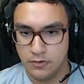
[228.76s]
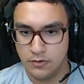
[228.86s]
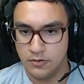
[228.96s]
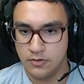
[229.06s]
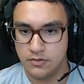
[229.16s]

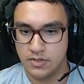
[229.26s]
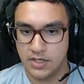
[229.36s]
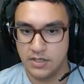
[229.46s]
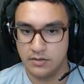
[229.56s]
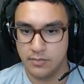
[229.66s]
with this,
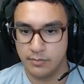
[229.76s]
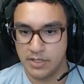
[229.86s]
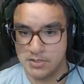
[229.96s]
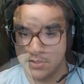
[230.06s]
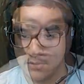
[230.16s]
your
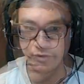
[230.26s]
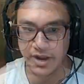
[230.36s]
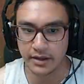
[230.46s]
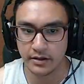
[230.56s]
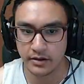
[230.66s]
vertical
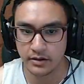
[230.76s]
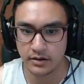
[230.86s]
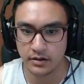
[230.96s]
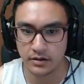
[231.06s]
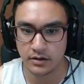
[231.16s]
sensitivity will be
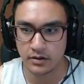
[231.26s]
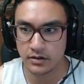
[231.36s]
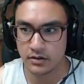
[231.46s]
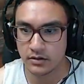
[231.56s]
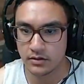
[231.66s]
slower
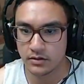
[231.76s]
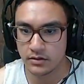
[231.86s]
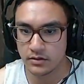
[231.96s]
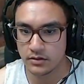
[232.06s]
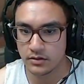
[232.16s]
than your
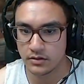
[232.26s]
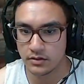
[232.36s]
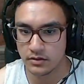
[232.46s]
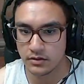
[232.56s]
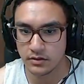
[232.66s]
left and right.
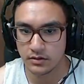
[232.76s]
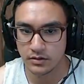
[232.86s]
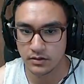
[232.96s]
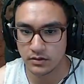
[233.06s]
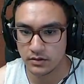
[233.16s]
So